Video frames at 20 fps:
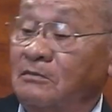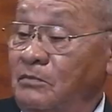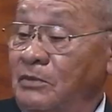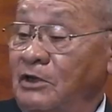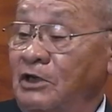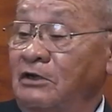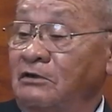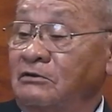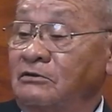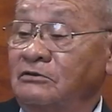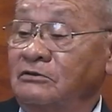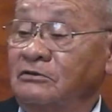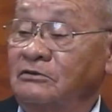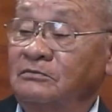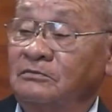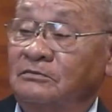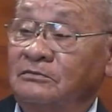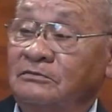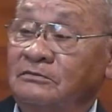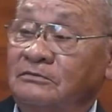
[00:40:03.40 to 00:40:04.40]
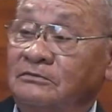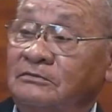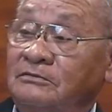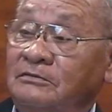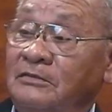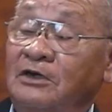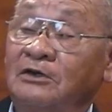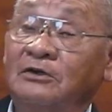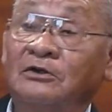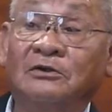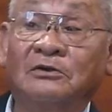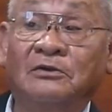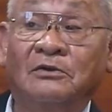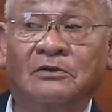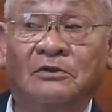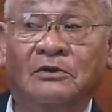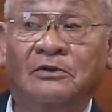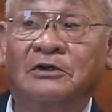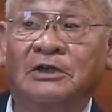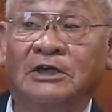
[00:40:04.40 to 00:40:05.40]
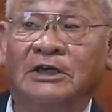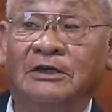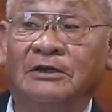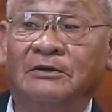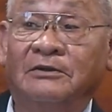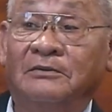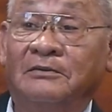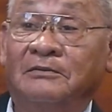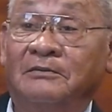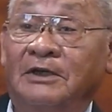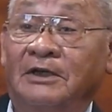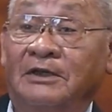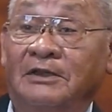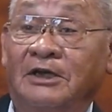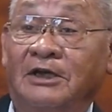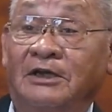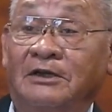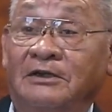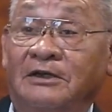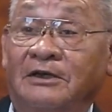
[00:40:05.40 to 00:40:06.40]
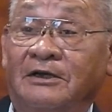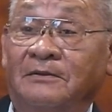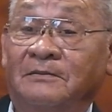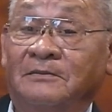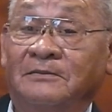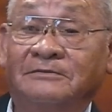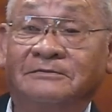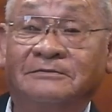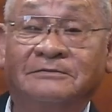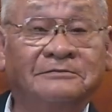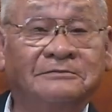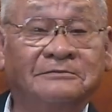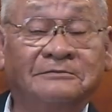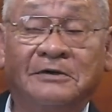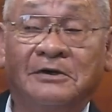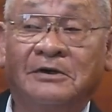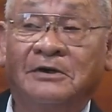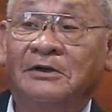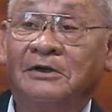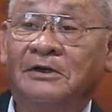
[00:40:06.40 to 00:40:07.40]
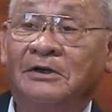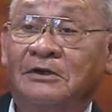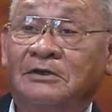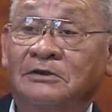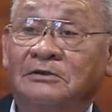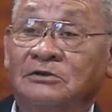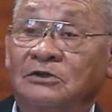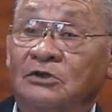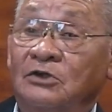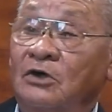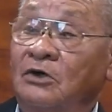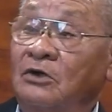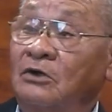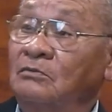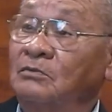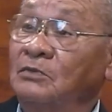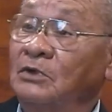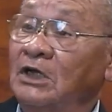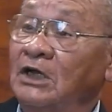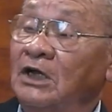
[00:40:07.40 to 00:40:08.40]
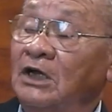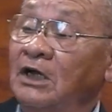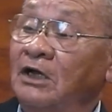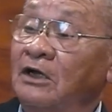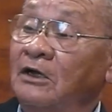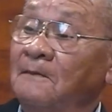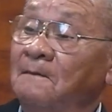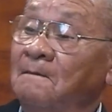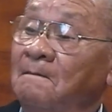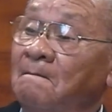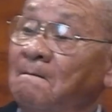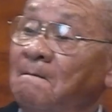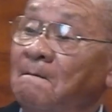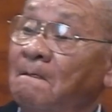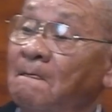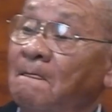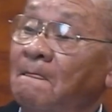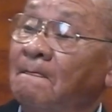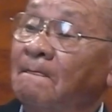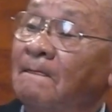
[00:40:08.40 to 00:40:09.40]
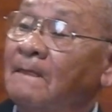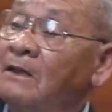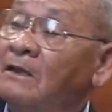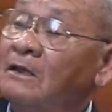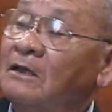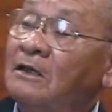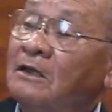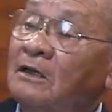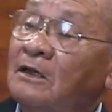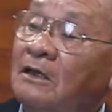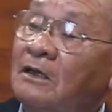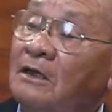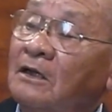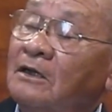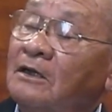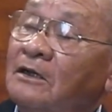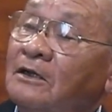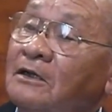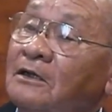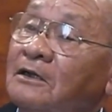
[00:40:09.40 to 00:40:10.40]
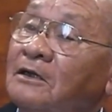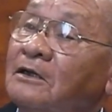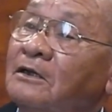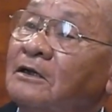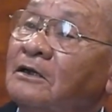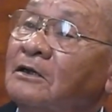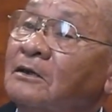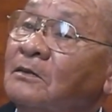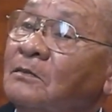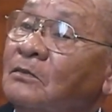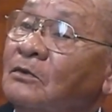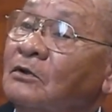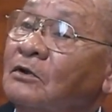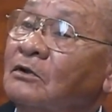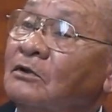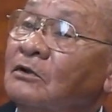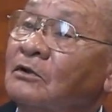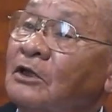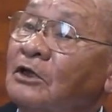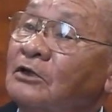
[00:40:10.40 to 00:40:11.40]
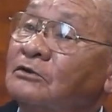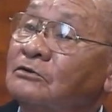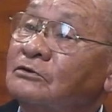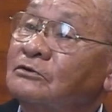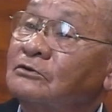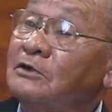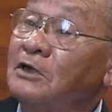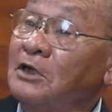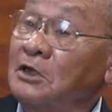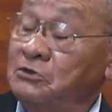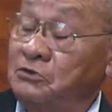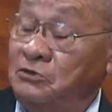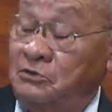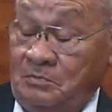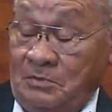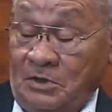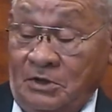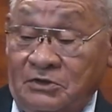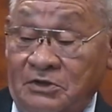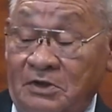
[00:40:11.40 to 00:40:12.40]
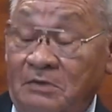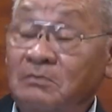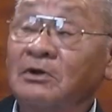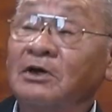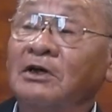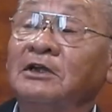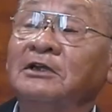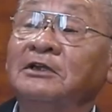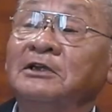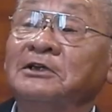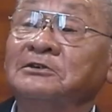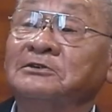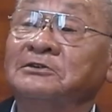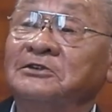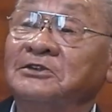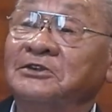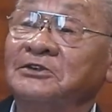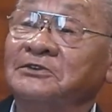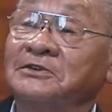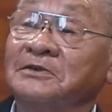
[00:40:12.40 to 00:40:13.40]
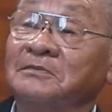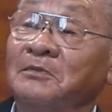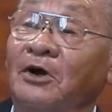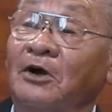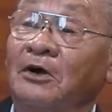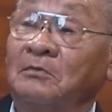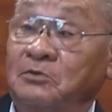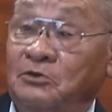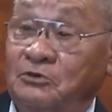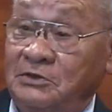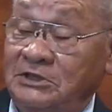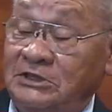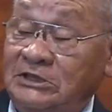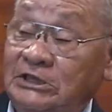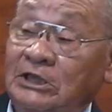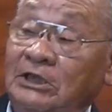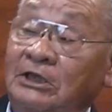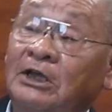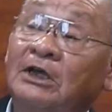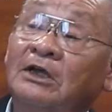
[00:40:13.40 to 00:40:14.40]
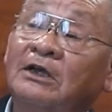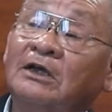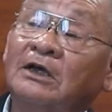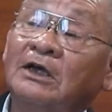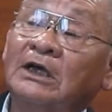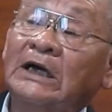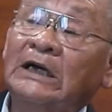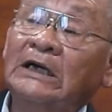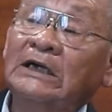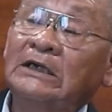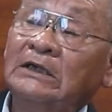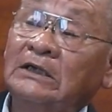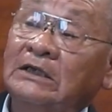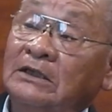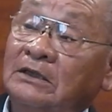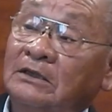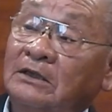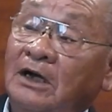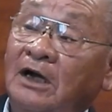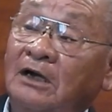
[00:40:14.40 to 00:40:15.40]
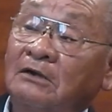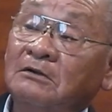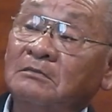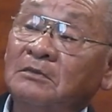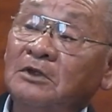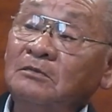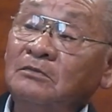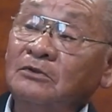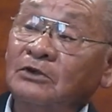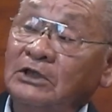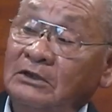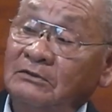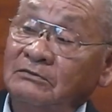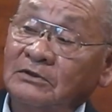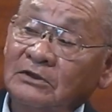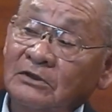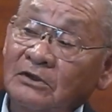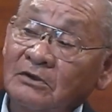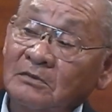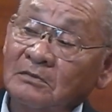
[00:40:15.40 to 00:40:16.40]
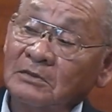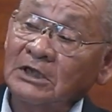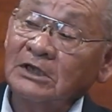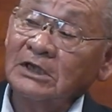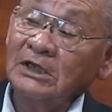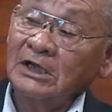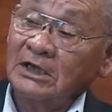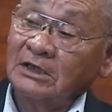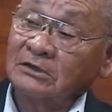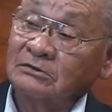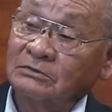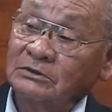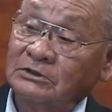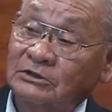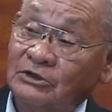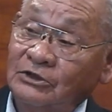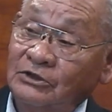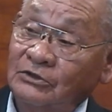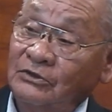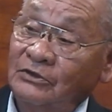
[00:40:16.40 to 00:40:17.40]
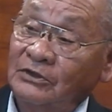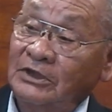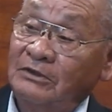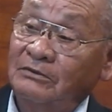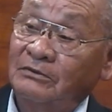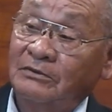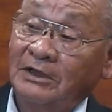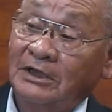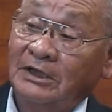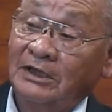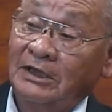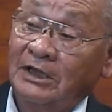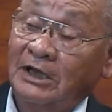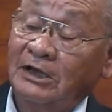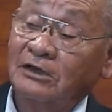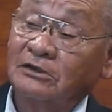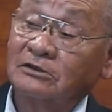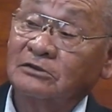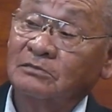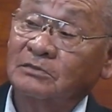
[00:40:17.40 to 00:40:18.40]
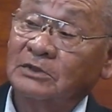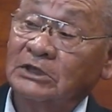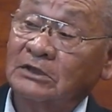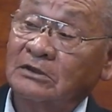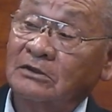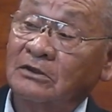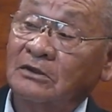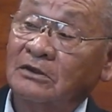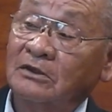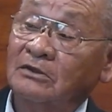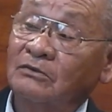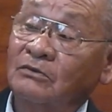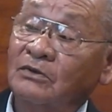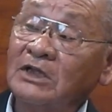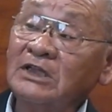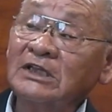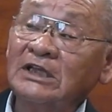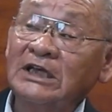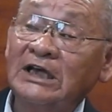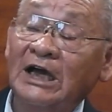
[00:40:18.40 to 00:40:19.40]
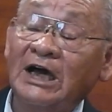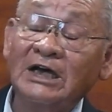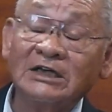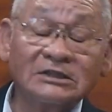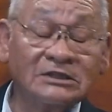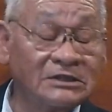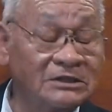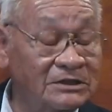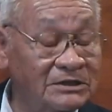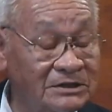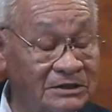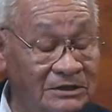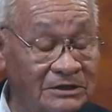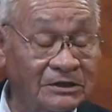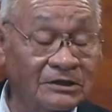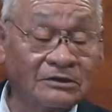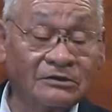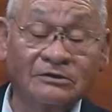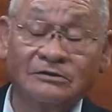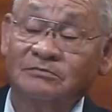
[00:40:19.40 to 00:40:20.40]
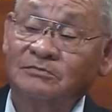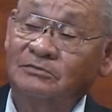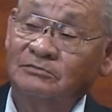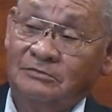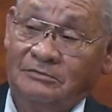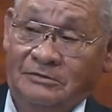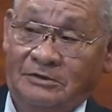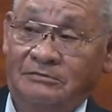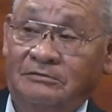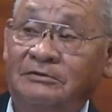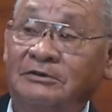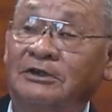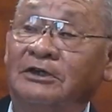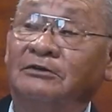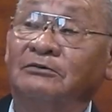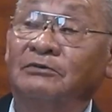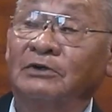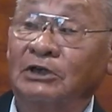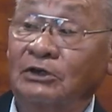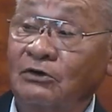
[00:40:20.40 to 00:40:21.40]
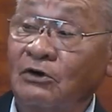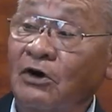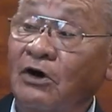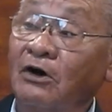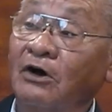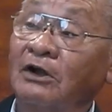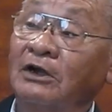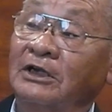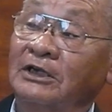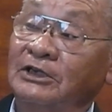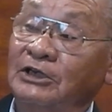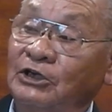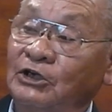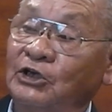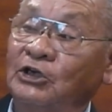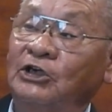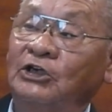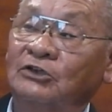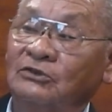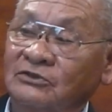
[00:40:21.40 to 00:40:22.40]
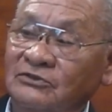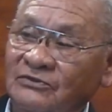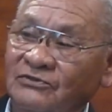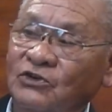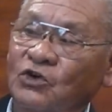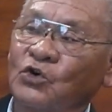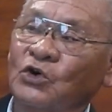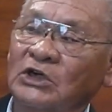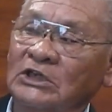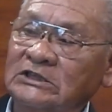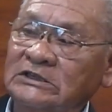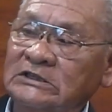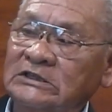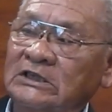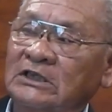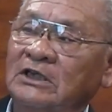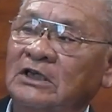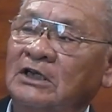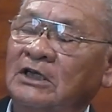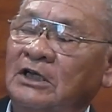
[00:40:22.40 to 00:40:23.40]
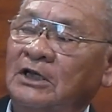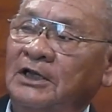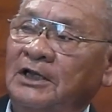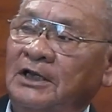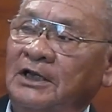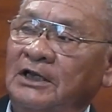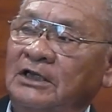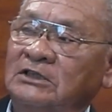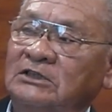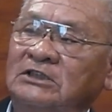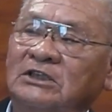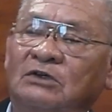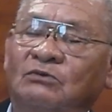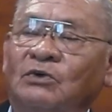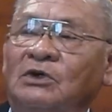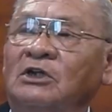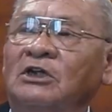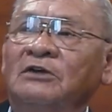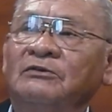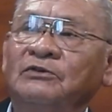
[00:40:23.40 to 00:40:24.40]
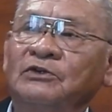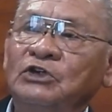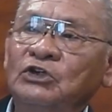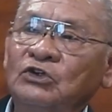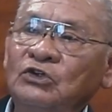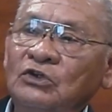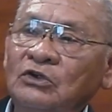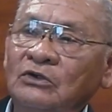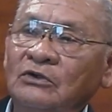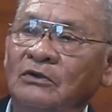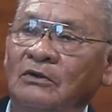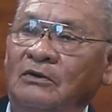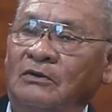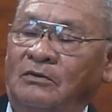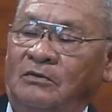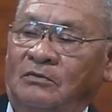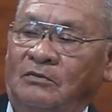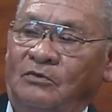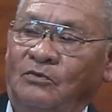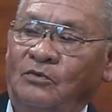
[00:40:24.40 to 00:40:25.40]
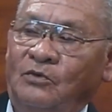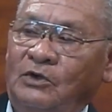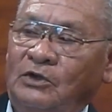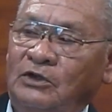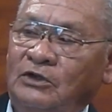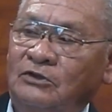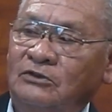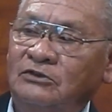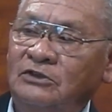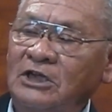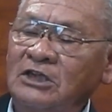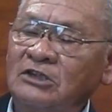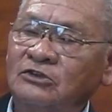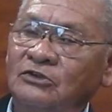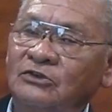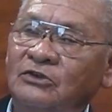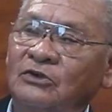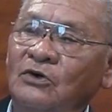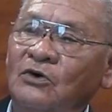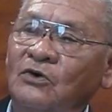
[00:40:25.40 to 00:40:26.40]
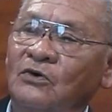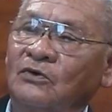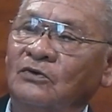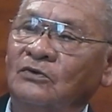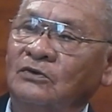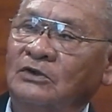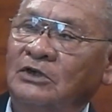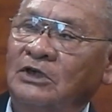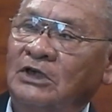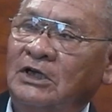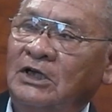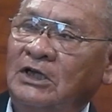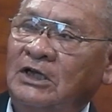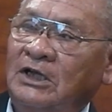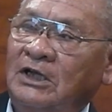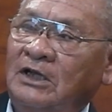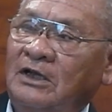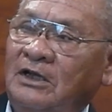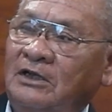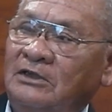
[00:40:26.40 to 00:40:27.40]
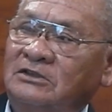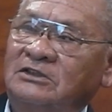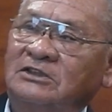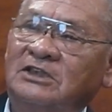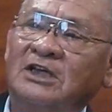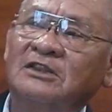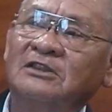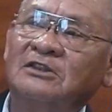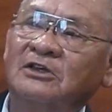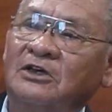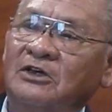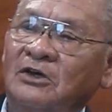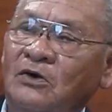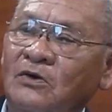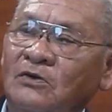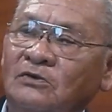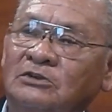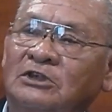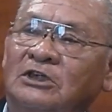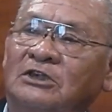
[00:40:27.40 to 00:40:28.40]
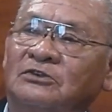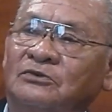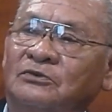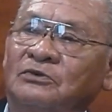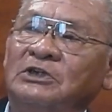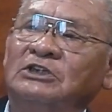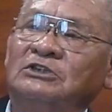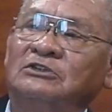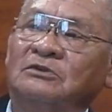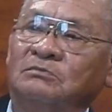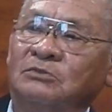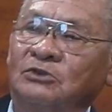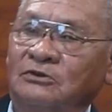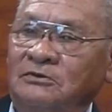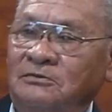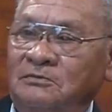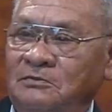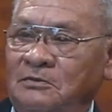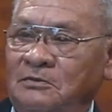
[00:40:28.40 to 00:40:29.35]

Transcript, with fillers: compared to Yeah. 130 at that time. So um, Need to do some arm twisting, that's for some. Now, somebody needs to do some Yeah. arm twisting. Uh, I remember, even though Milhouse was new and everything else, but one thing I still can recall and hear his voice. He said, "Whatever you do, when you set your goal, set the goals that's reachable.